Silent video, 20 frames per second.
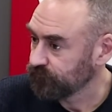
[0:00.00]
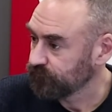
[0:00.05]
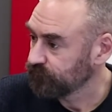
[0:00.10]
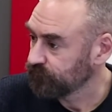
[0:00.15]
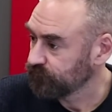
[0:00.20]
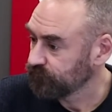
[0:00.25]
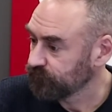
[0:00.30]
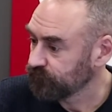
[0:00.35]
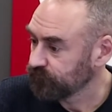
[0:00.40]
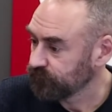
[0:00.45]

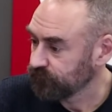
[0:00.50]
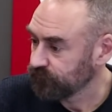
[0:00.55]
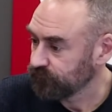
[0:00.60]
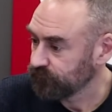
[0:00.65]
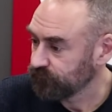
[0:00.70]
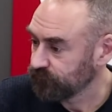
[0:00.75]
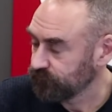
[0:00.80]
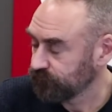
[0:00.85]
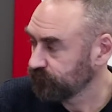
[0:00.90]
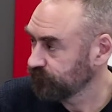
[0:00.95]

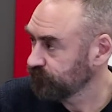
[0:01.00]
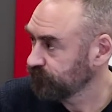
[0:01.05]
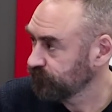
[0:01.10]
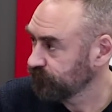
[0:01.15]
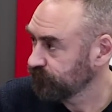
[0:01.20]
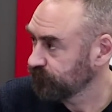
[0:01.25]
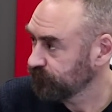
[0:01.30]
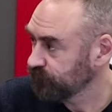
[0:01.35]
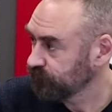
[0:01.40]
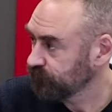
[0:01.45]

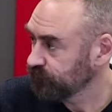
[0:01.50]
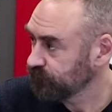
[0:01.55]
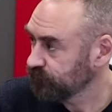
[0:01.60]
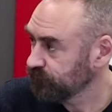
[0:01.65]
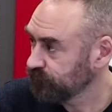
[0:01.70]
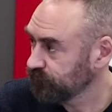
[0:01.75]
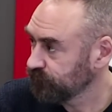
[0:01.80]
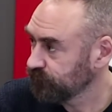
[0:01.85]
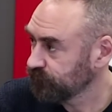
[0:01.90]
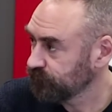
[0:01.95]

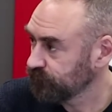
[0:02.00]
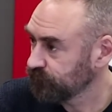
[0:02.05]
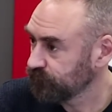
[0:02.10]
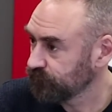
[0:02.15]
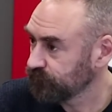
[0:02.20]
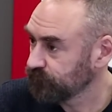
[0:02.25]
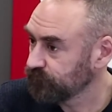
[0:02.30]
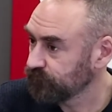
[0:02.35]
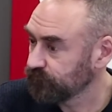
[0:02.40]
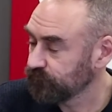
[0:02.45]

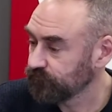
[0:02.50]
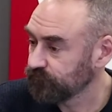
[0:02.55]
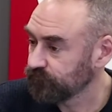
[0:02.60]
[no speech]